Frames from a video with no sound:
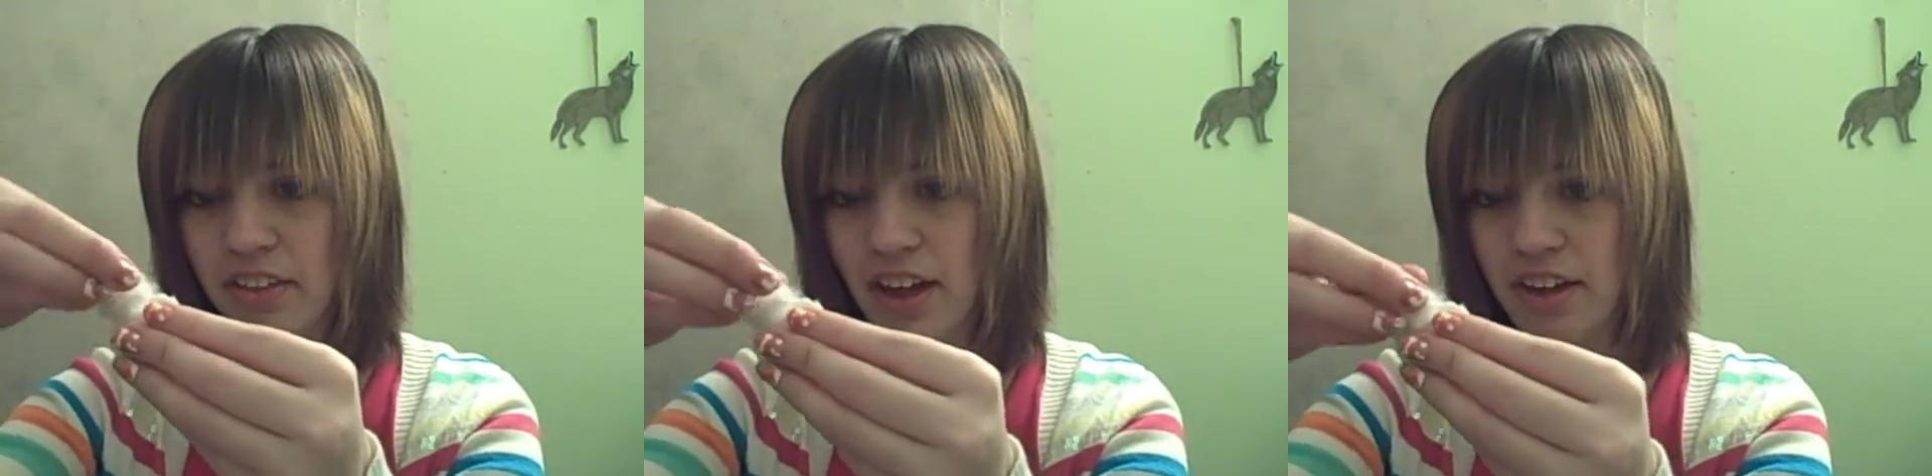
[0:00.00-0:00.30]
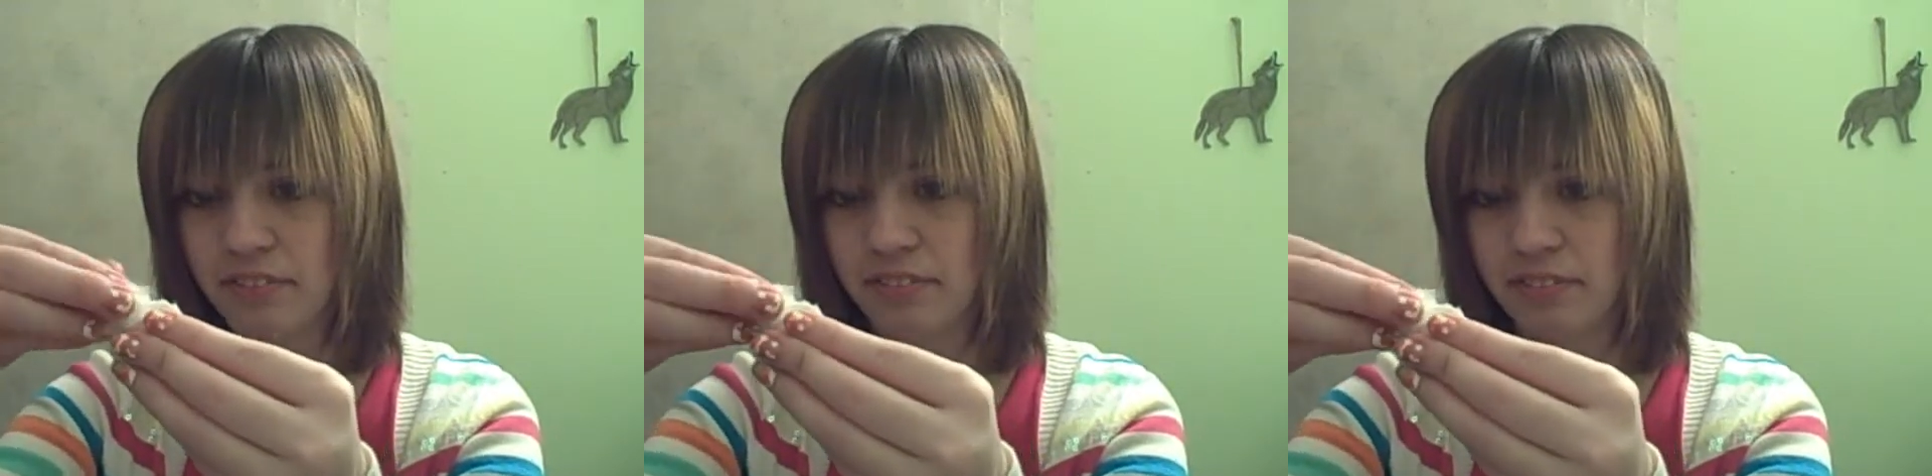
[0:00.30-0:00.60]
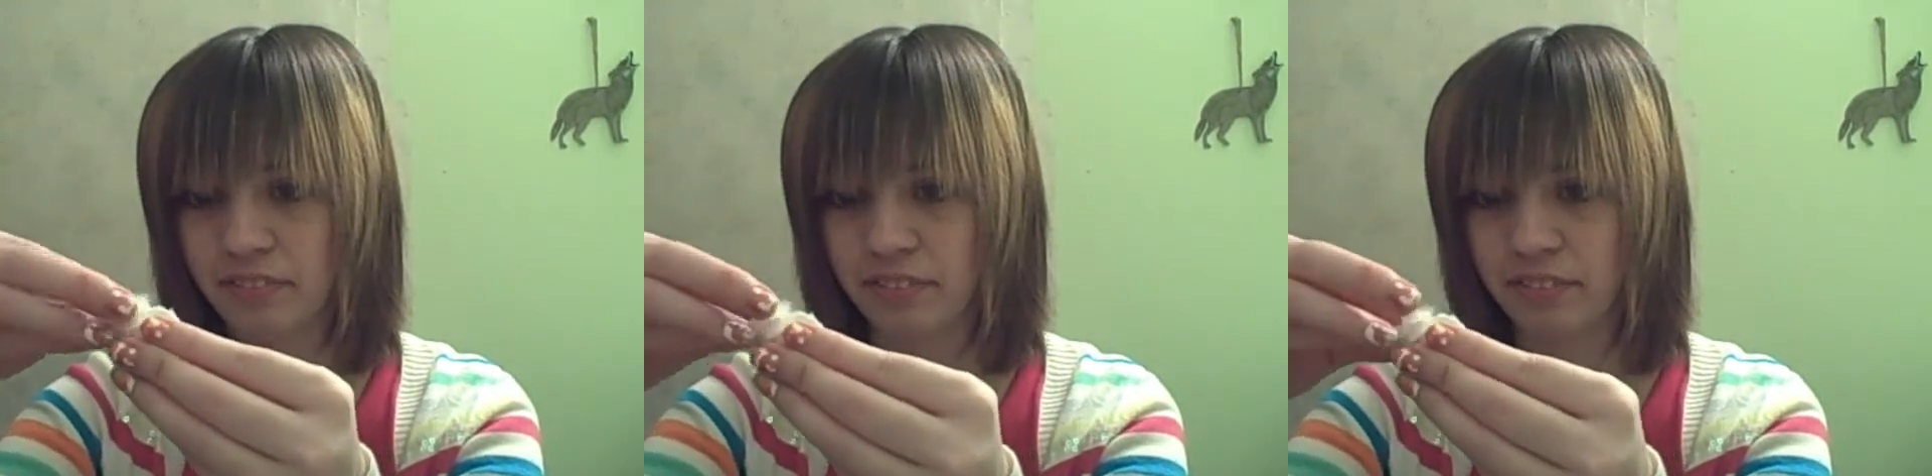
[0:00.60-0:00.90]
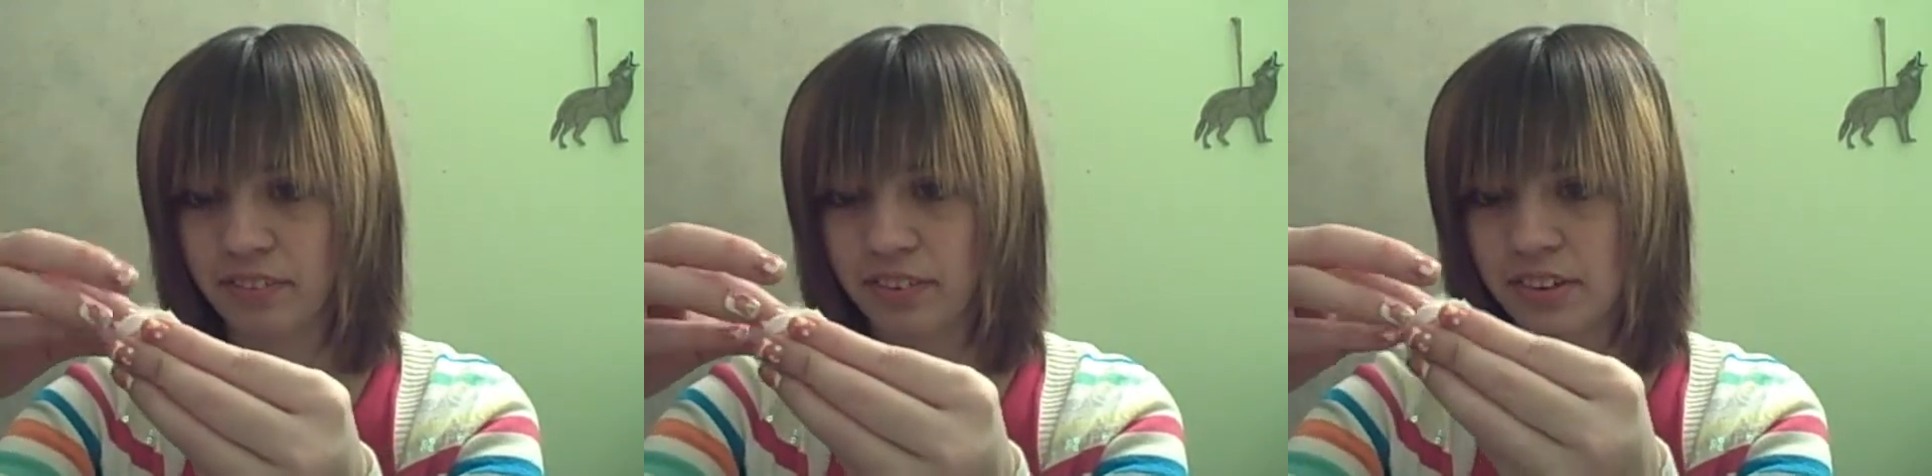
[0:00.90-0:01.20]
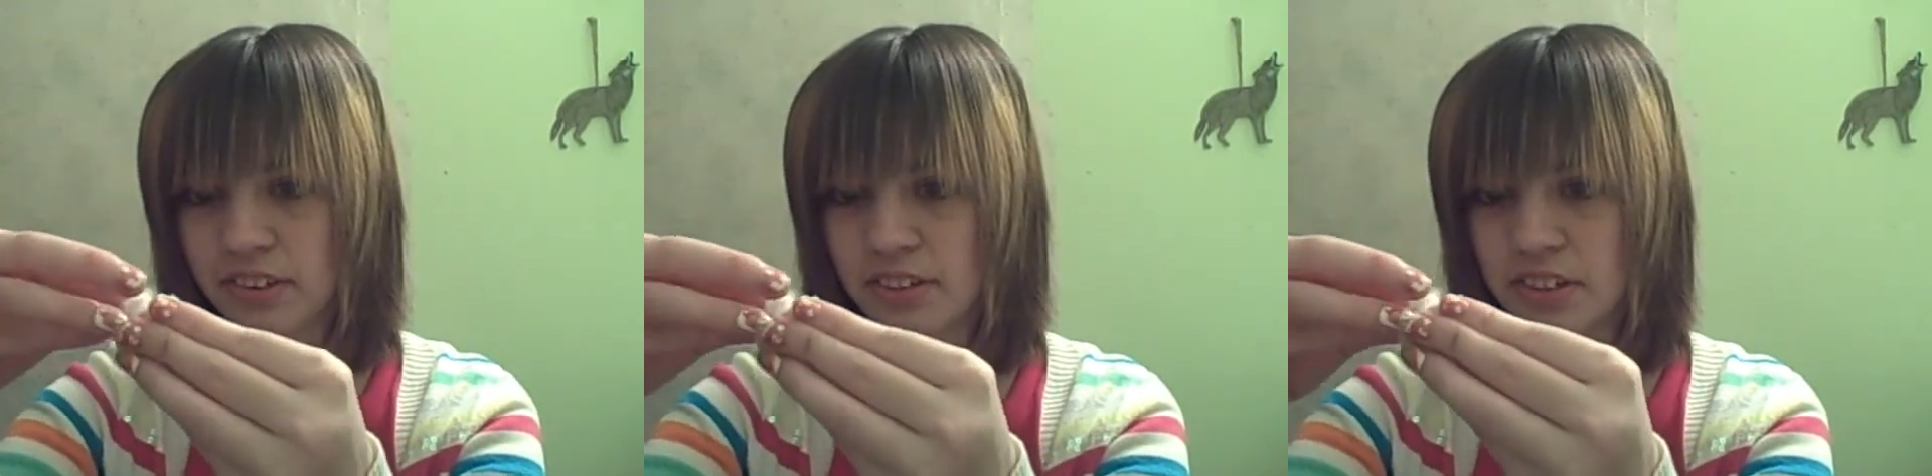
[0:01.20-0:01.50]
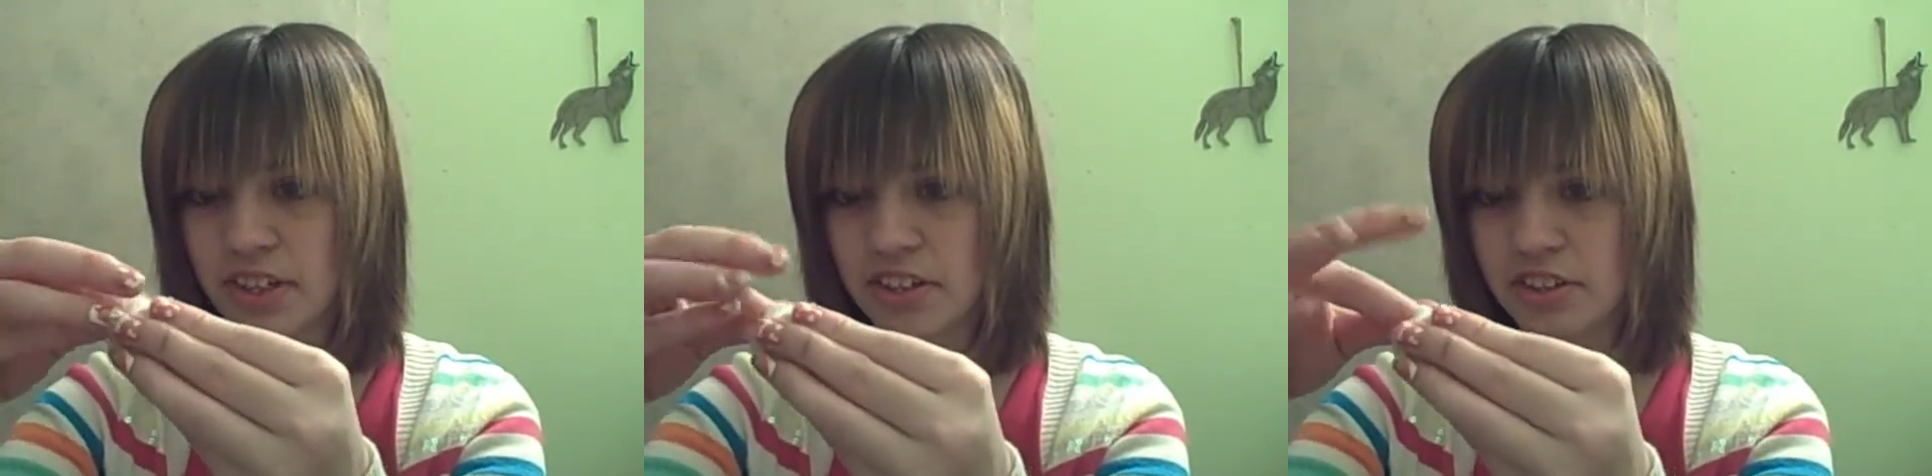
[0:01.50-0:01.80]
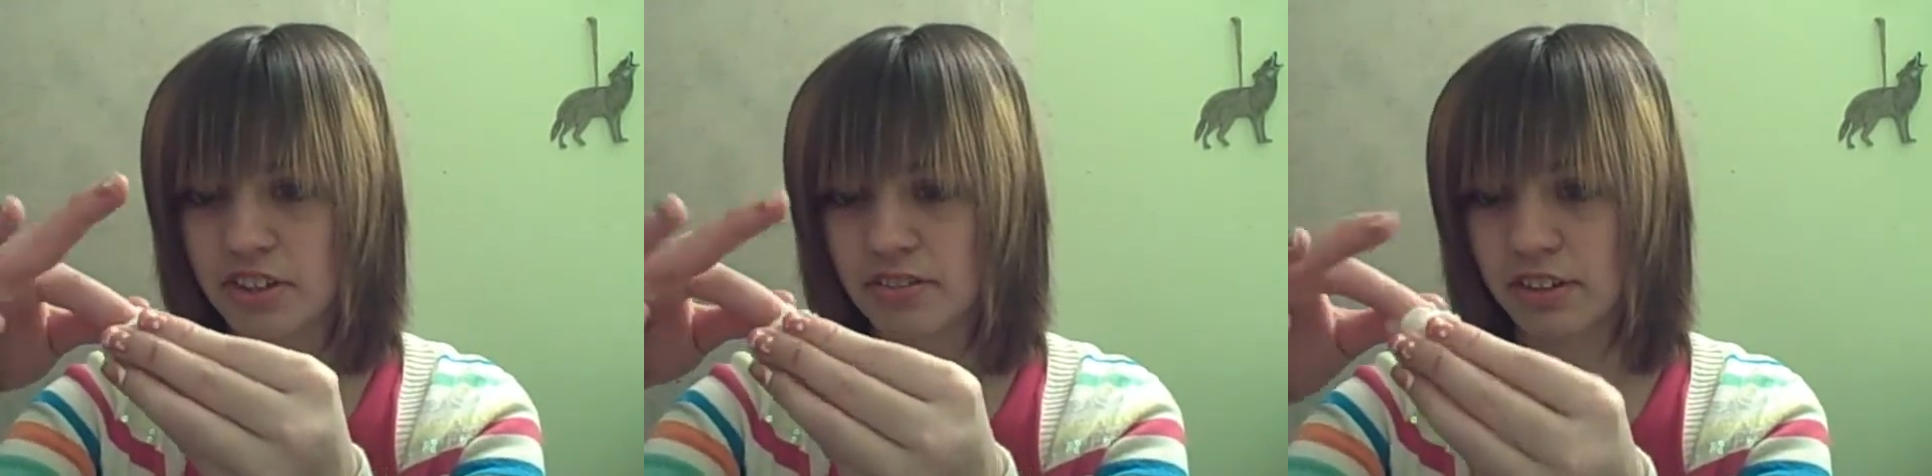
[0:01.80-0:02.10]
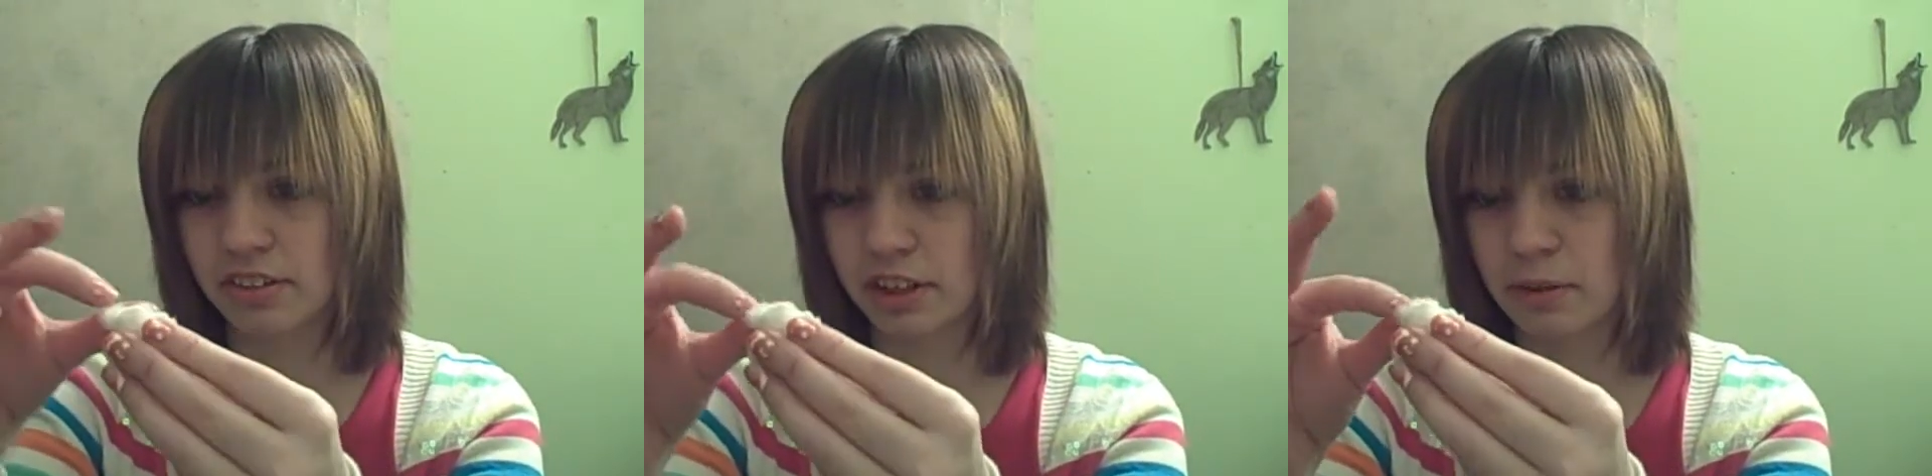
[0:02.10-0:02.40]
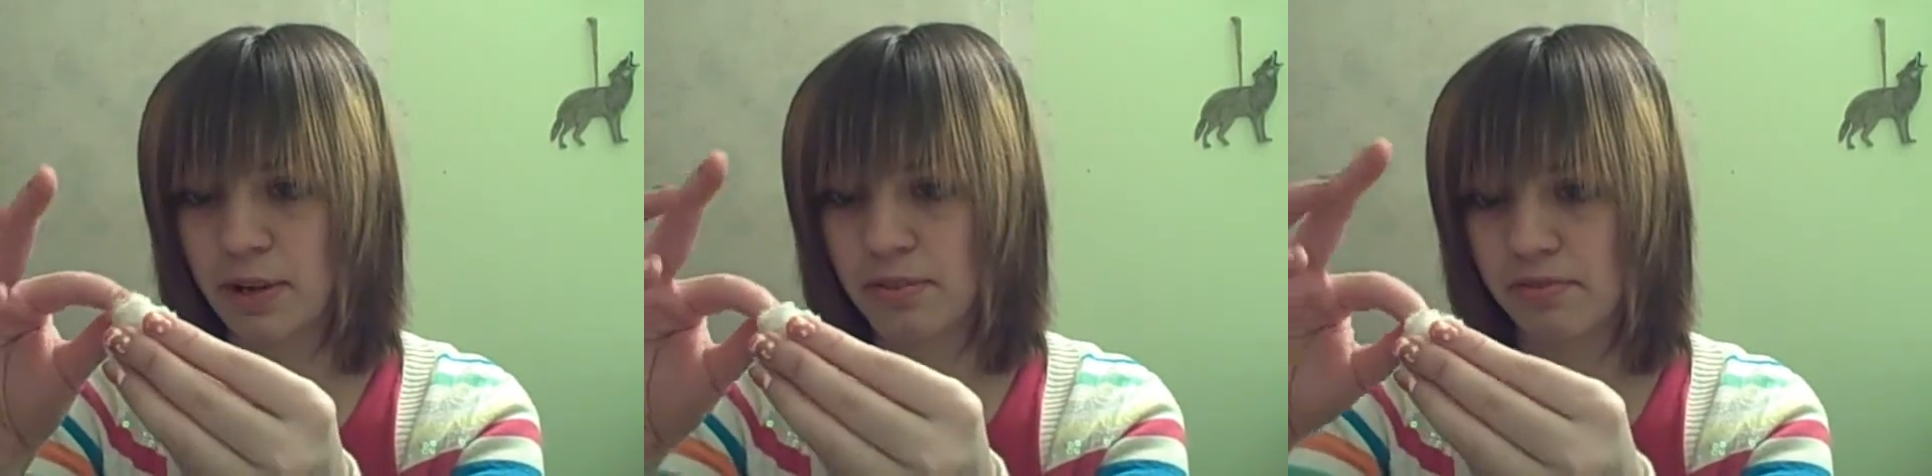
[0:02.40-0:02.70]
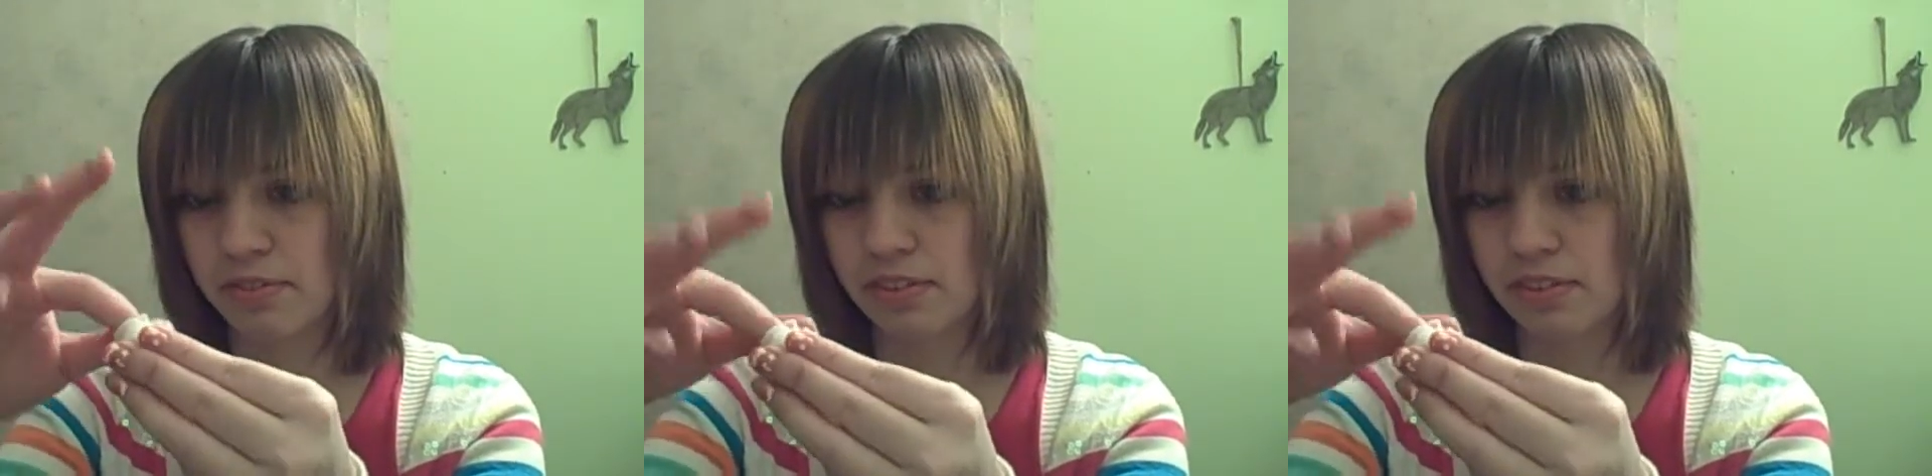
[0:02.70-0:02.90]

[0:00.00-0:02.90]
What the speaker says: that. And just kind of shove down a little bit.